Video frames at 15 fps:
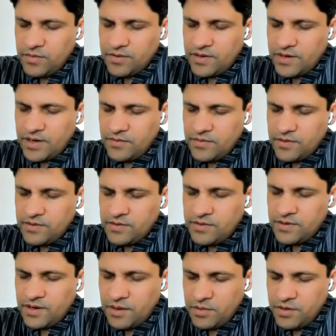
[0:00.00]
We must have the
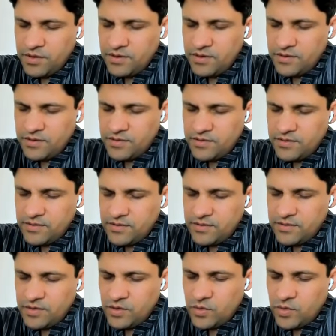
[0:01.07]
stubbornness
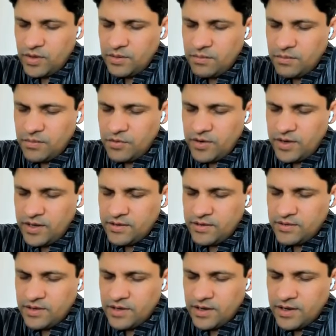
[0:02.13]
to
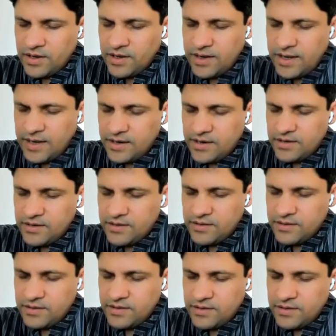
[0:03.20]
embrace our gladness,